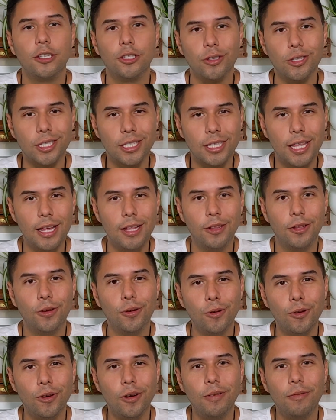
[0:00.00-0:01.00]
so stay
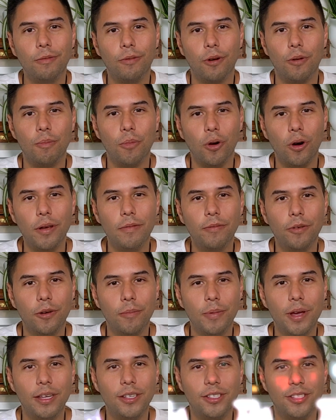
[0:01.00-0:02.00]
tuned for more
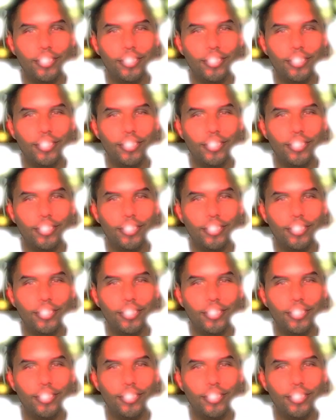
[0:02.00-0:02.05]
information.